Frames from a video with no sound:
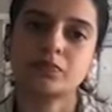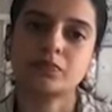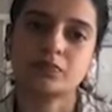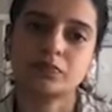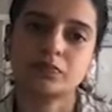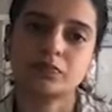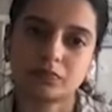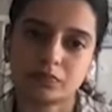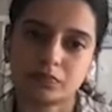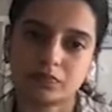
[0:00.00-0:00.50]

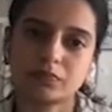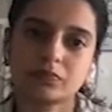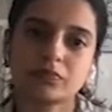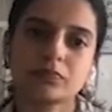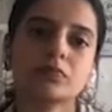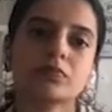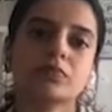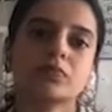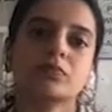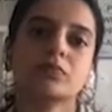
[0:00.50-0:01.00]

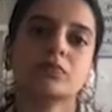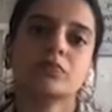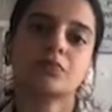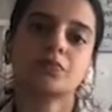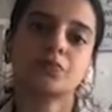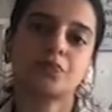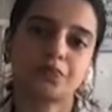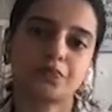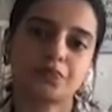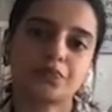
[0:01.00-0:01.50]

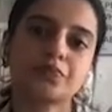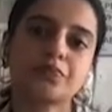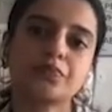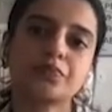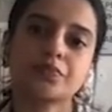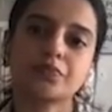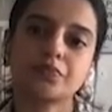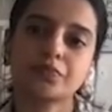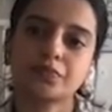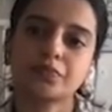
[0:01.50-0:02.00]

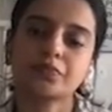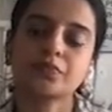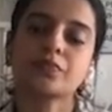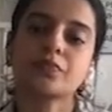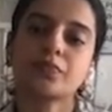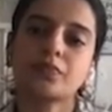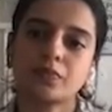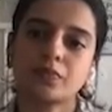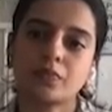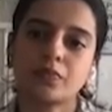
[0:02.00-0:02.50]

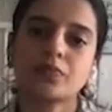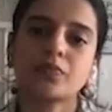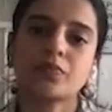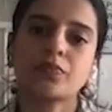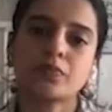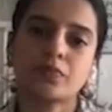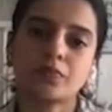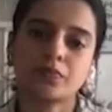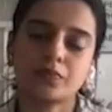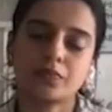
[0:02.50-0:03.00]

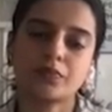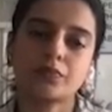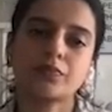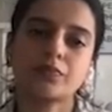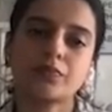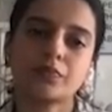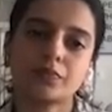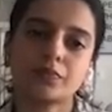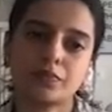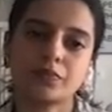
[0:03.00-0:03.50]

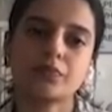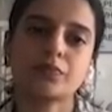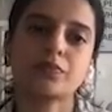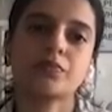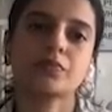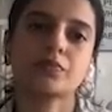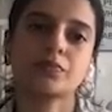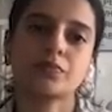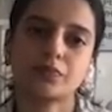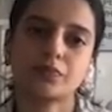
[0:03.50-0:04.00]

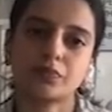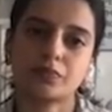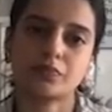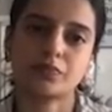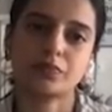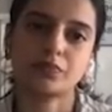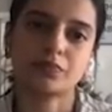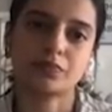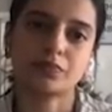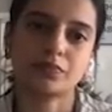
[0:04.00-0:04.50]

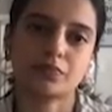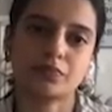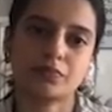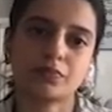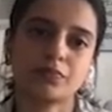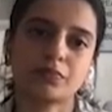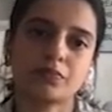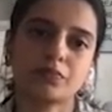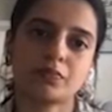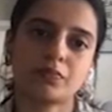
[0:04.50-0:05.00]

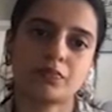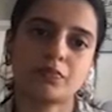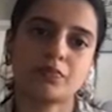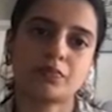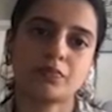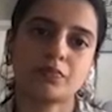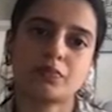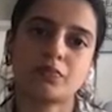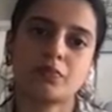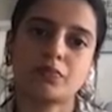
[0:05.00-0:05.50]

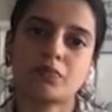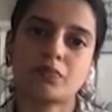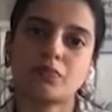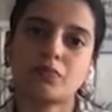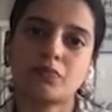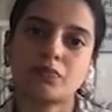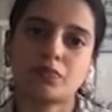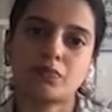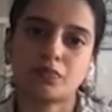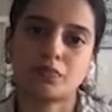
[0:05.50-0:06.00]

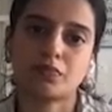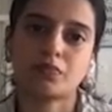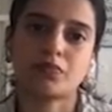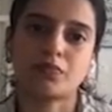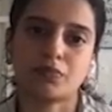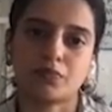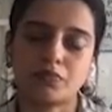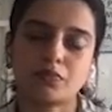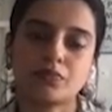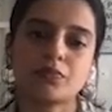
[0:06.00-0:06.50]

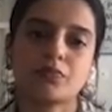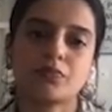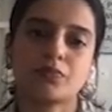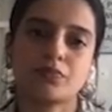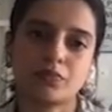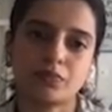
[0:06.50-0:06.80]
(silent)